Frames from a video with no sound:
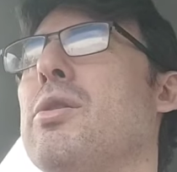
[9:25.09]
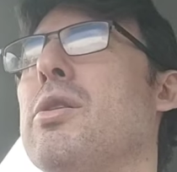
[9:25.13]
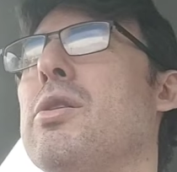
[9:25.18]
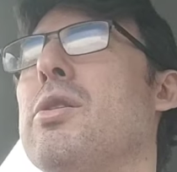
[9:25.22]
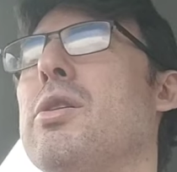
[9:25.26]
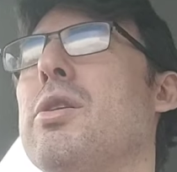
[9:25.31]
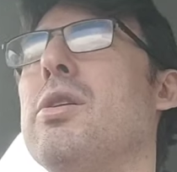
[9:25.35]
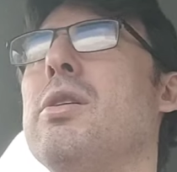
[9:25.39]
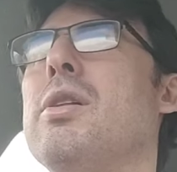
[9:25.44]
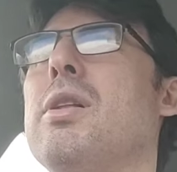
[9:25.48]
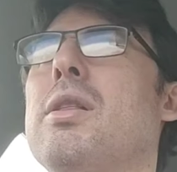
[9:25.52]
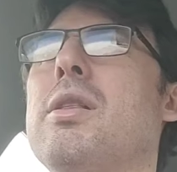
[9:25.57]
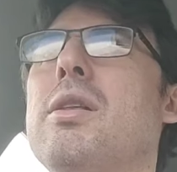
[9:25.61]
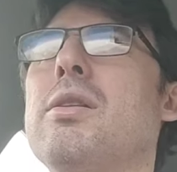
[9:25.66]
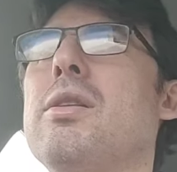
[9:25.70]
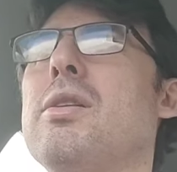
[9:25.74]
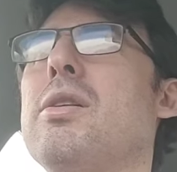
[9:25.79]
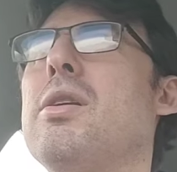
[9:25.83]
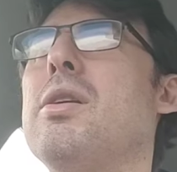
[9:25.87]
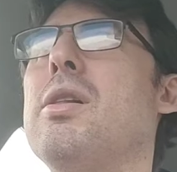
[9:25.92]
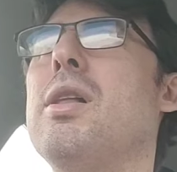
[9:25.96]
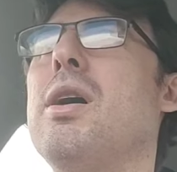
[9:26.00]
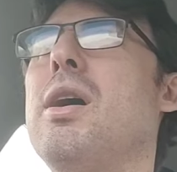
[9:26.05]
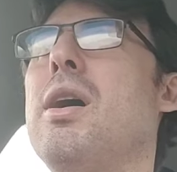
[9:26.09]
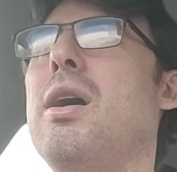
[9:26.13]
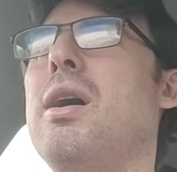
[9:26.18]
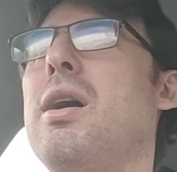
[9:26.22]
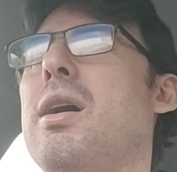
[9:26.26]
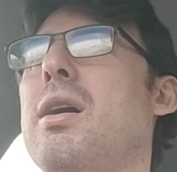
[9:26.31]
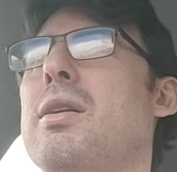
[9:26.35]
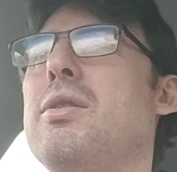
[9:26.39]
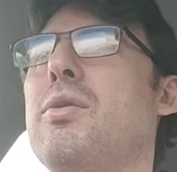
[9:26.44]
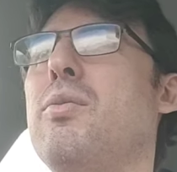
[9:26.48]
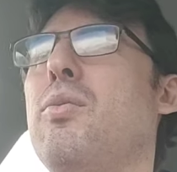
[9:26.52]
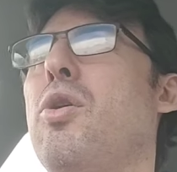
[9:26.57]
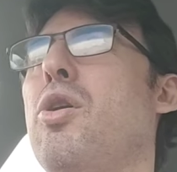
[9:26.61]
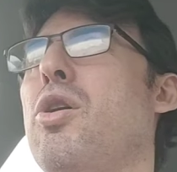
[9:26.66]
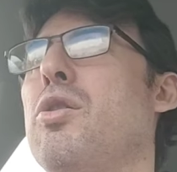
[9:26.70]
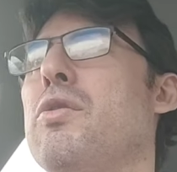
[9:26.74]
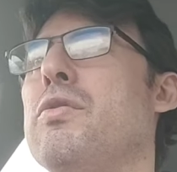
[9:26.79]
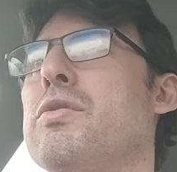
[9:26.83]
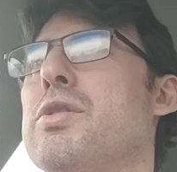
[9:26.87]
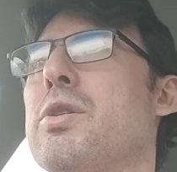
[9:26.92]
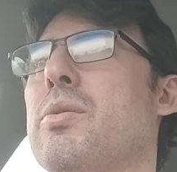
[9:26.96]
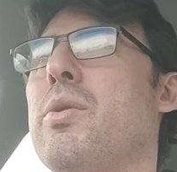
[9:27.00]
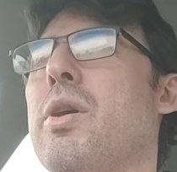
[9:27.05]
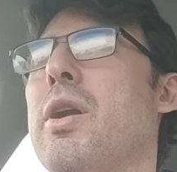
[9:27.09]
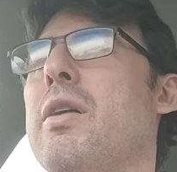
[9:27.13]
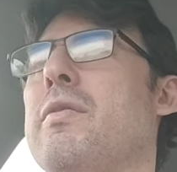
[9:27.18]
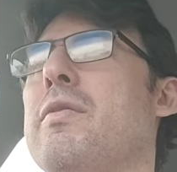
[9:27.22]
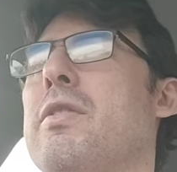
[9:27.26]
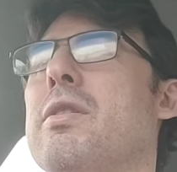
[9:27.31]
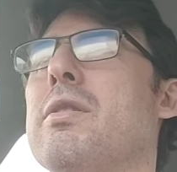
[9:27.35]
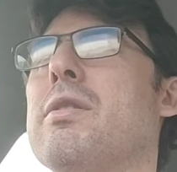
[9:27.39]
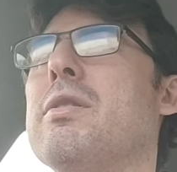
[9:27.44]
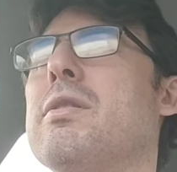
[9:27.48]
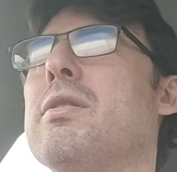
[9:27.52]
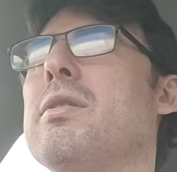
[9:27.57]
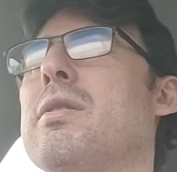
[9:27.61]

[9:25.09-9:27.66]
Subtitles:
the wolves or whatever,